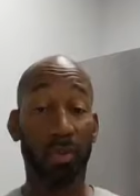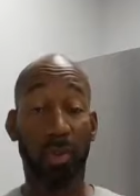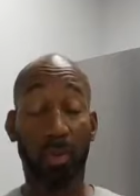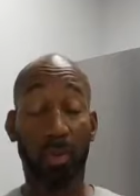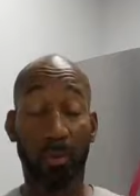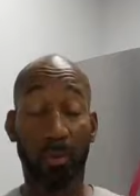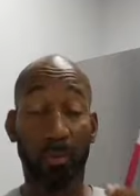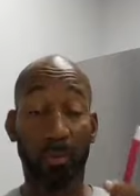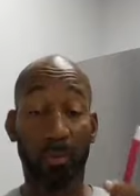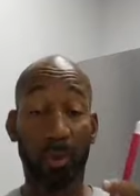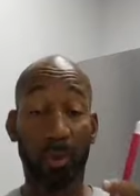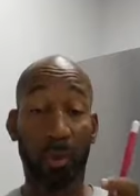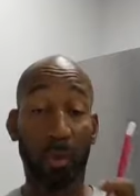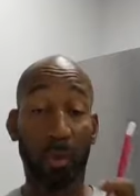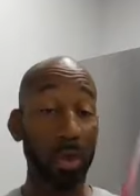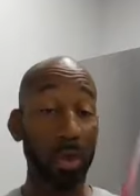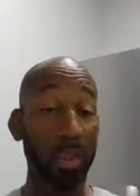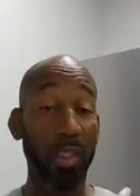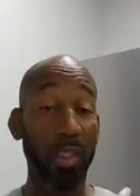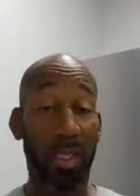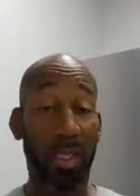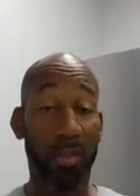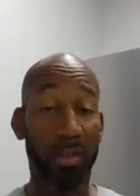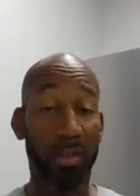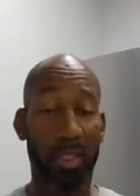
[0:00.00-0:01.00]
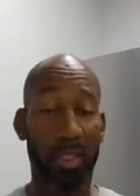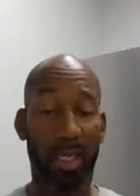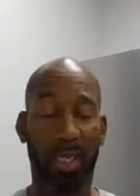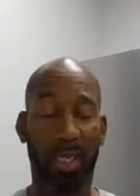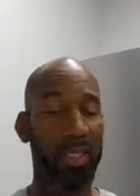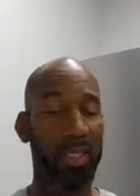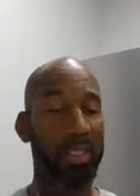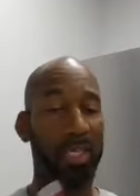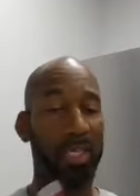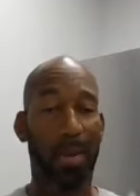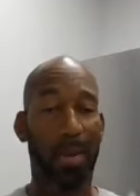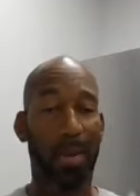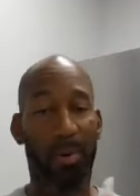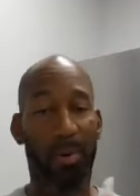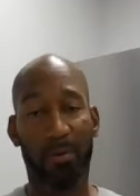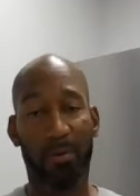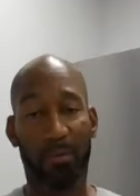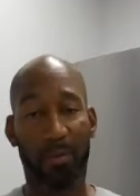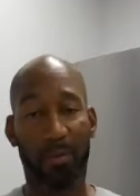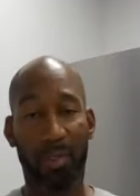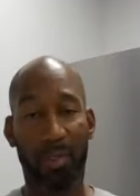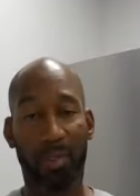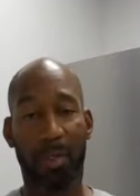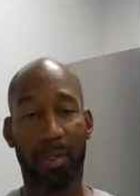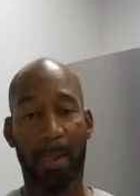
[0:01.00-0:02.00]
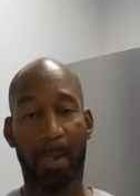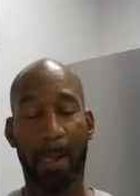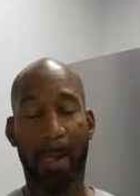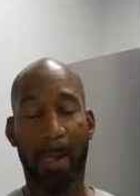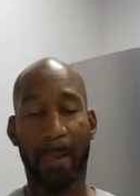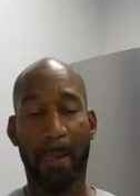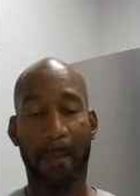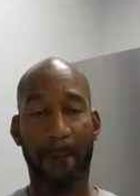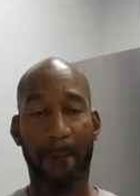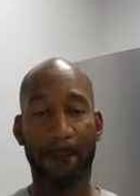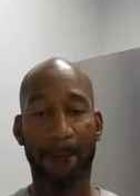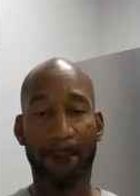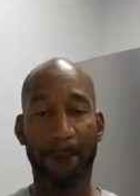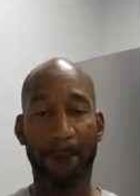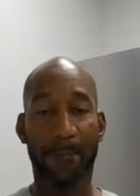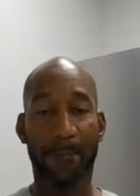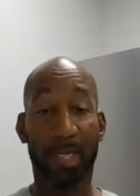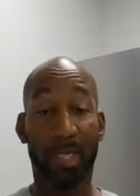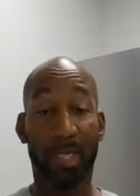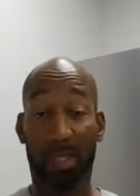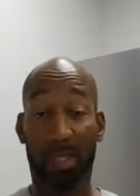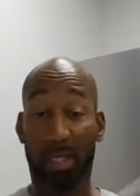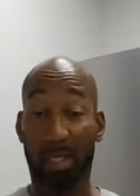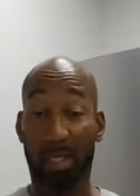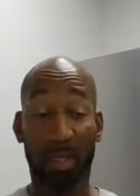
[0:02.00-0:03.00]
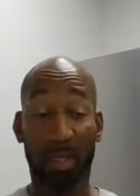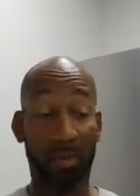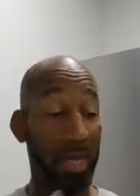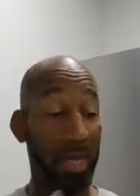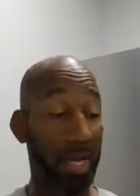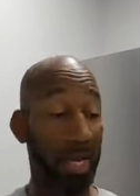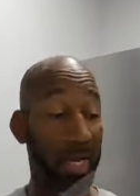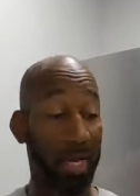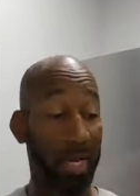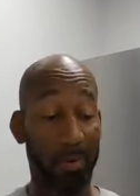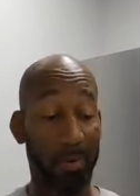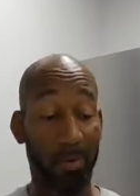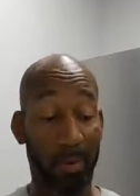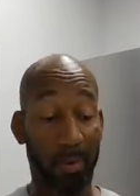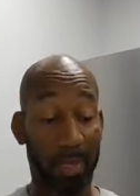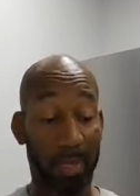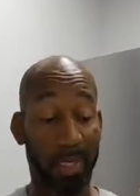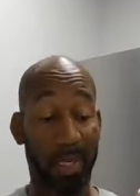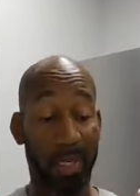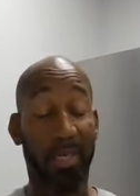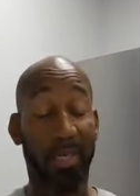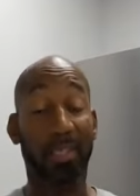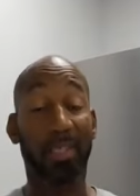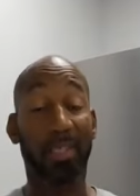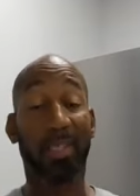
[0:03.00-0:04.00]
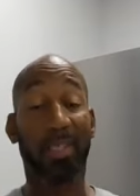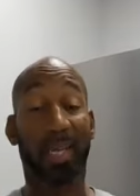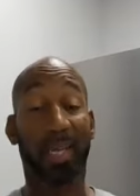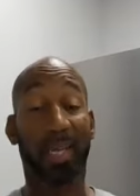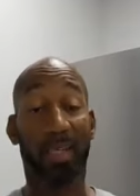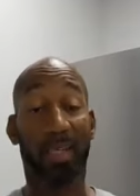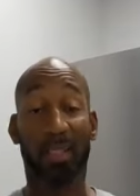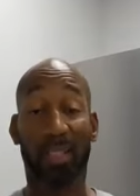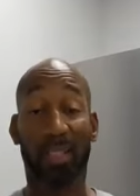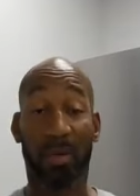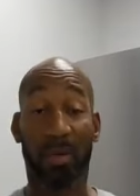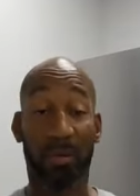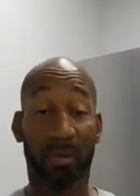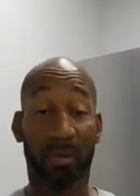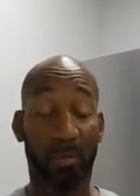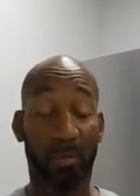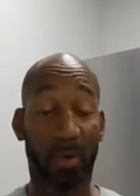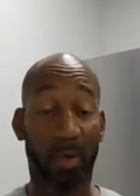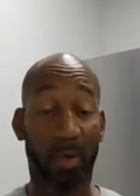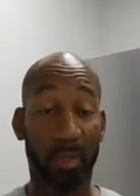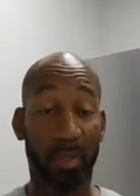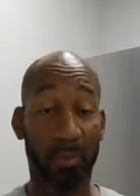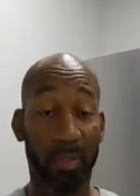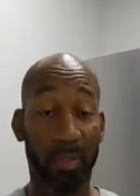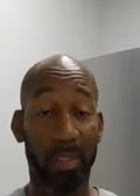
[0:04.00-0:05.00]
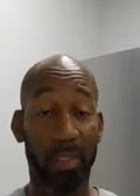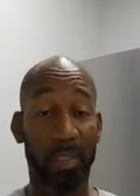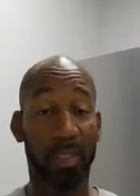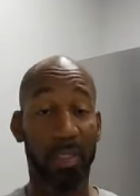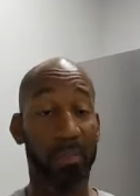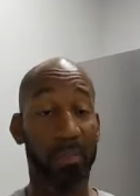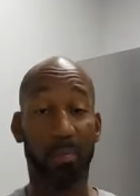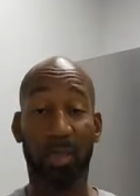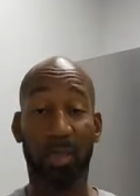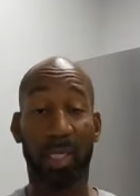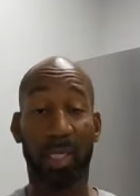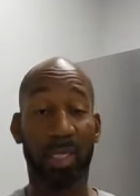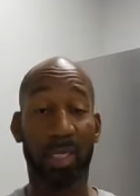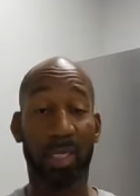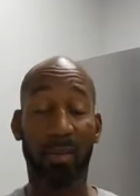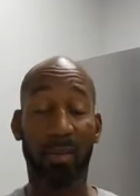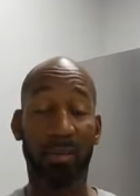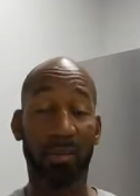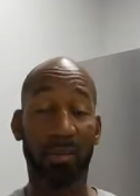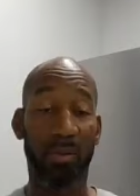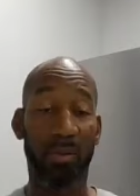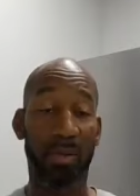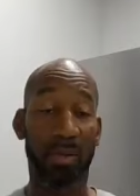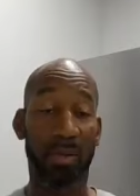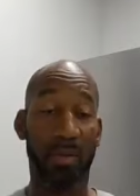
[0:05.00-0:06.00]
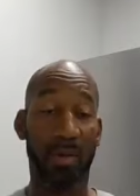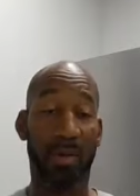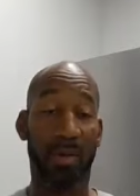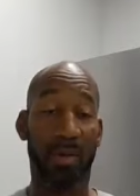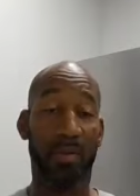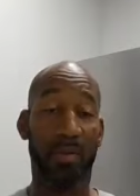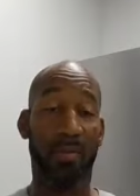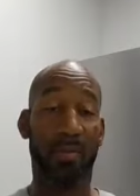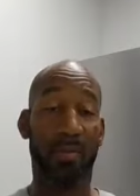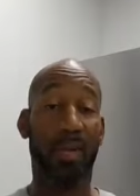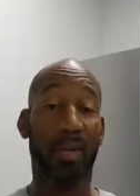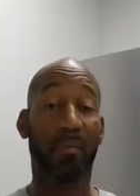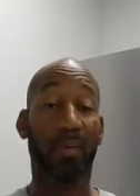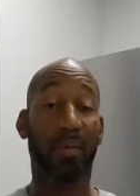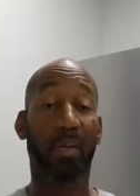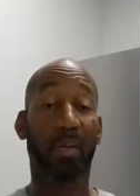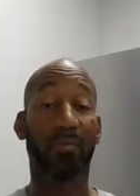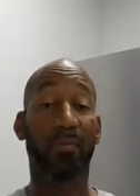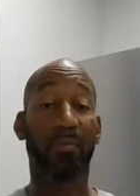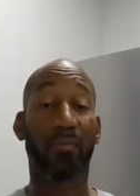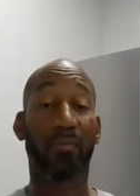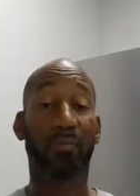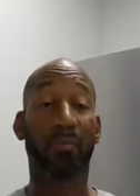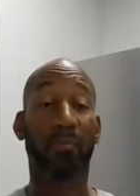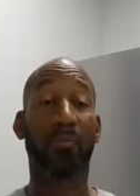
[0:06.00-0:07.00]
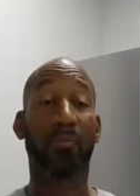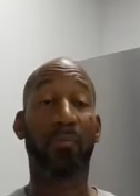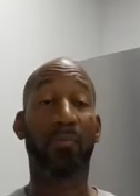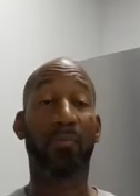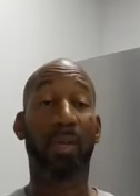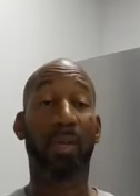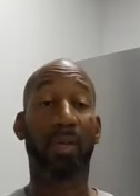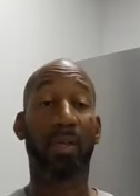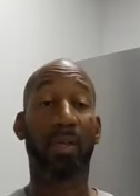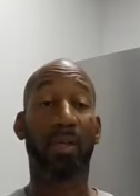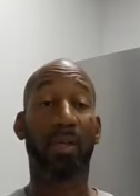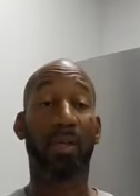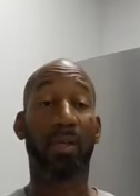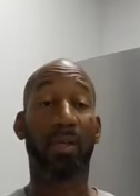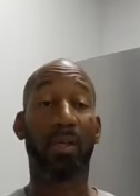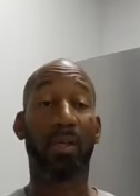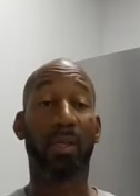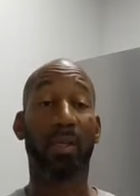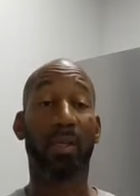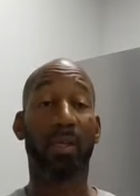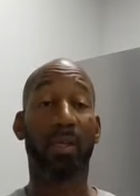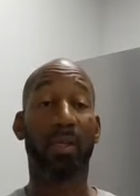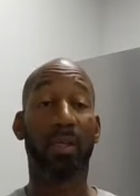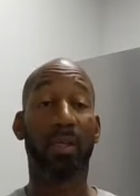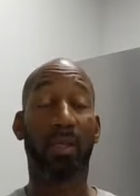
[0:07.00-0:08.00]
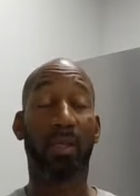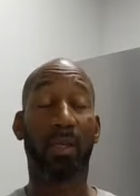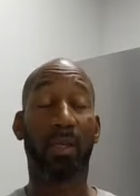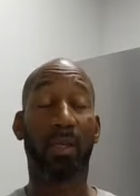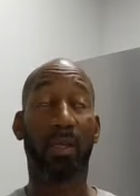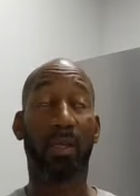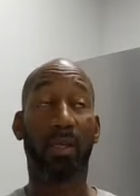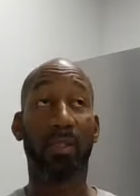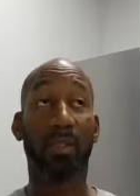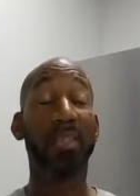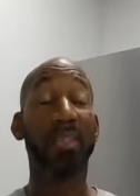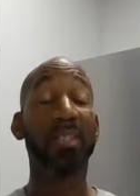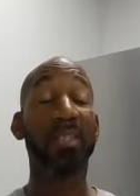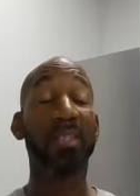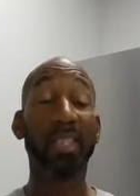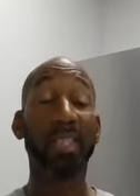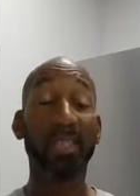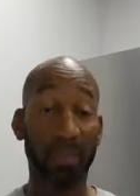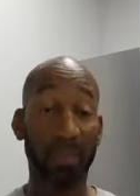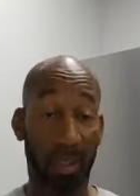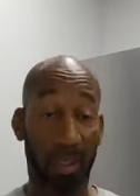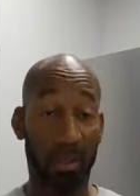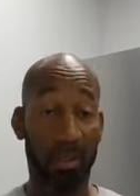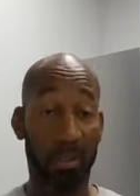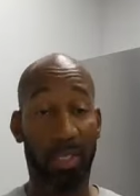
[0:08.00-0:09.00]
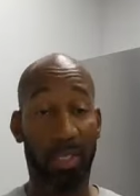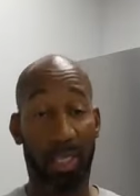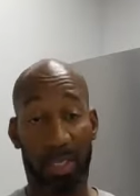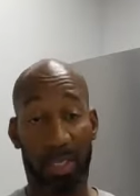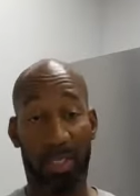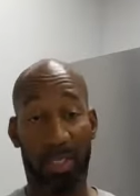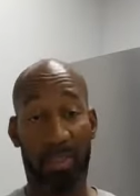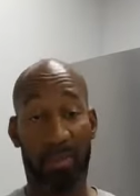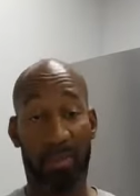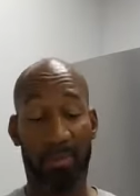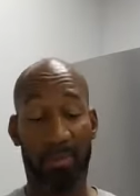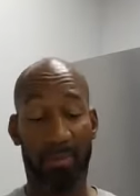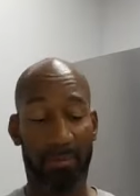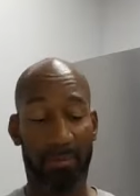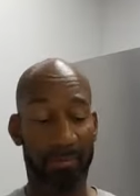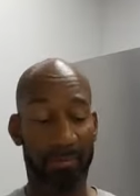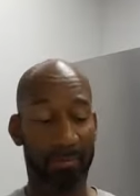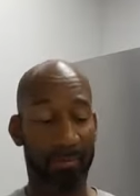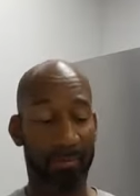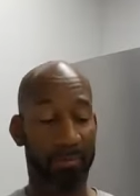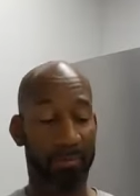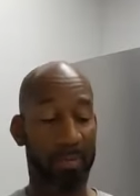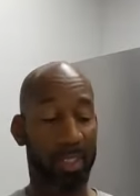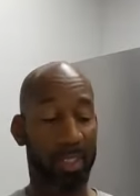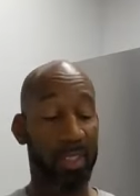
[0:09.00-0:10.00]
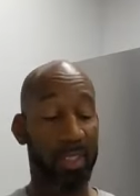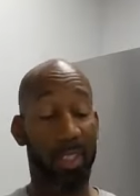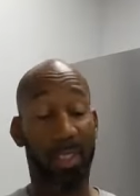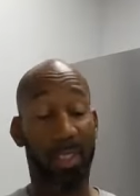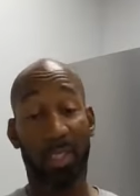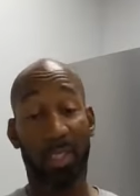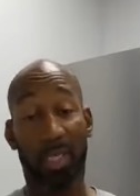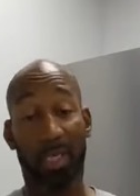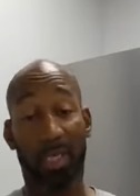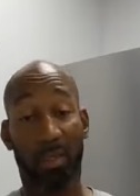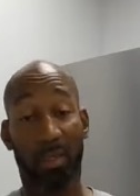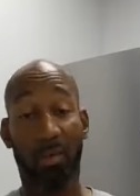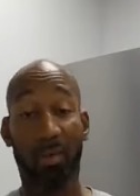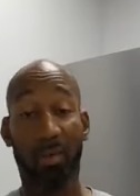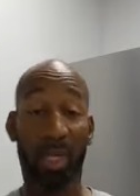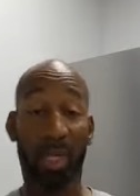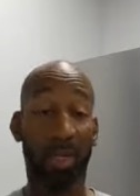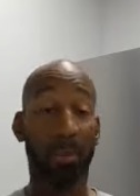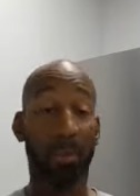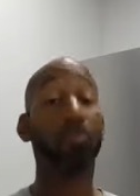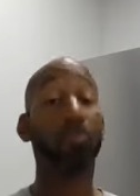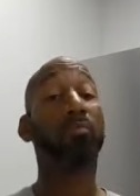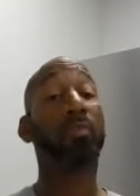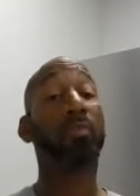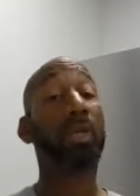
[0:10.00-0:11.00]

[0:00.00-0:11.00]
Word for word: your, your worldly understanding is not perfect. Because again, you got a lot of people right now that think they understand what the mark of the beast is, but they don't. They have a, a uh, deceived understanding. Because they think, okay,